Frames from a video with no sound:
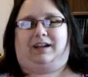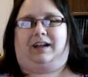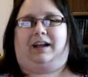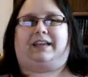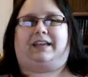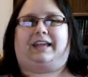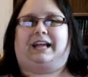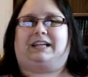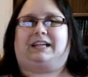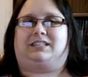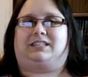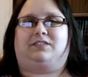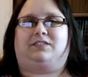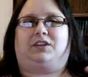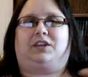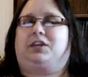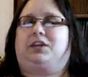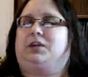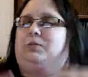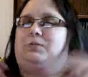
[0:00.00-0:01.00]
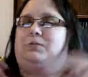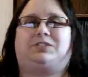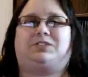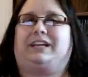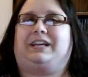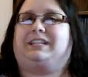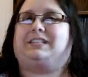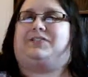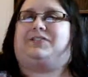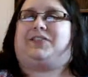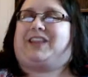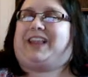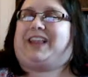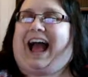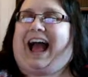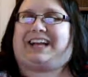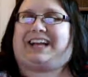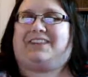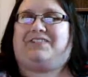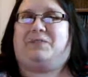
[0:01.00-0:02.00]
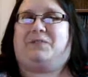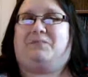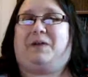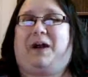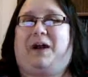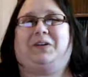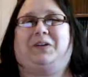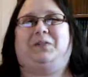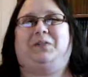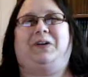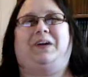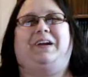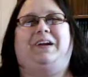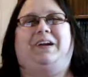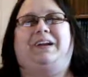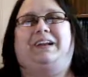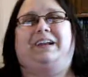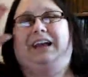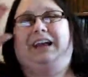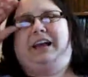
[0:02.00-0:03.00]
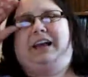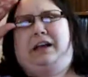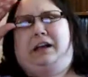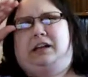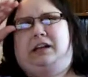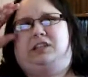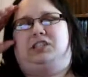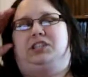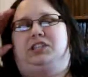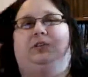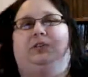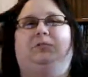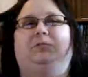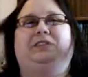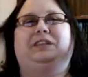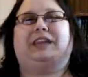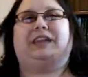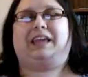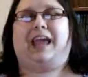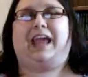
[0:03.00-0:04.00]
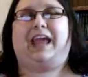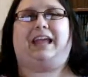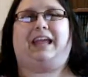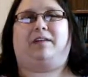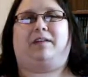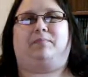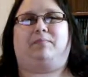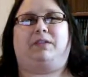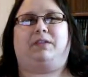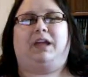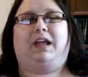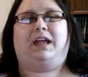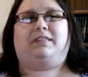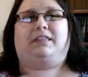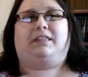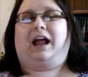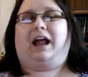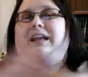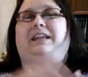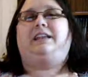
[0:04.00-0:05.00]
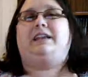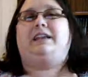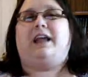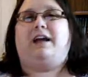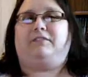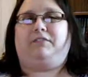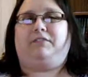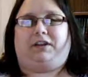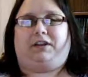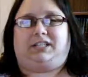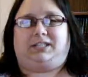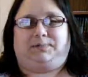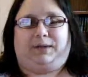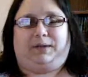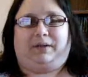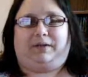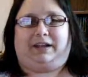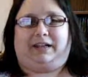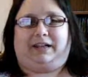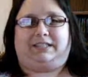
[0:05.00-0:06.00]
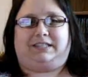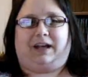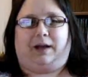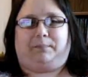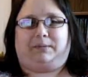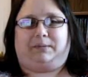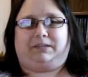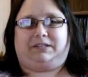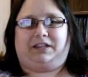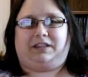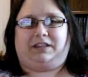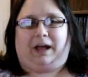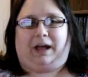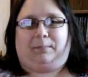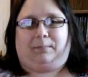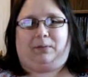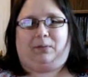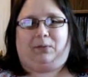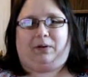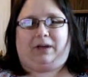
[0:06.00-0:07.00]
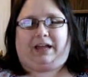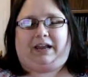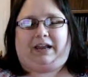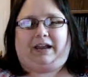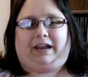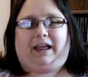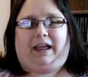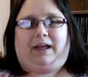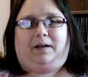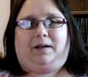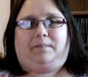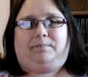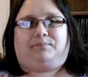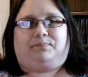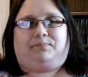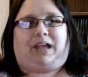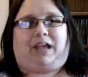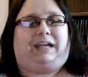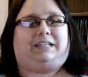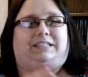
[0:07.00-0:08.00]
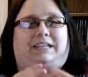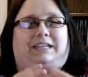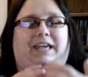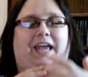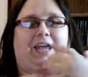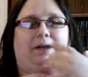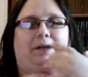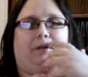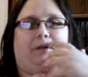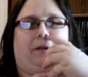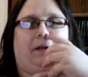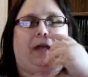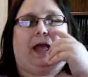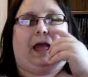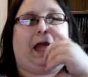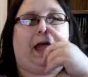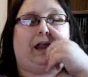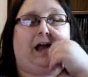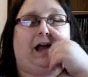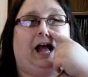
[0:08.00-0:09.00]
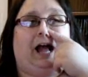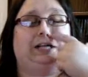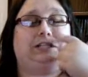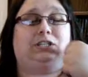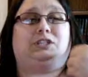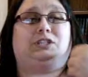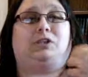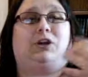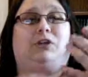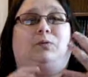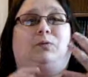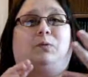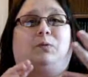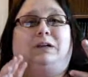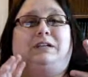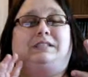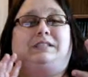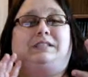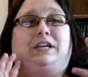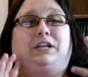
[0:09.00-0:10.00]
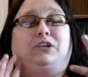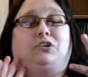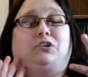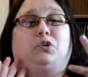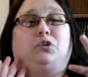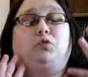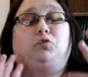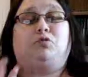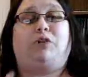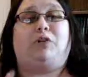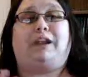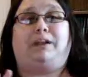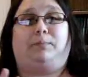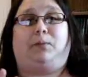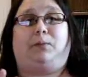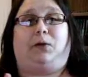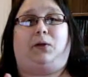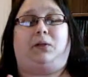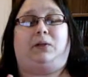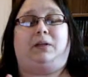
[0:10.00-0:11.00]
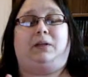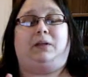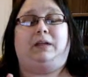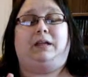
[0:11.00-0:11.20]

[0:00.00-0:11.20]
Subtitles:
I guess, hugeness, for lack of a better word, to the game that I'd never experienced up until that point as a gamer. And I just thought it was incredible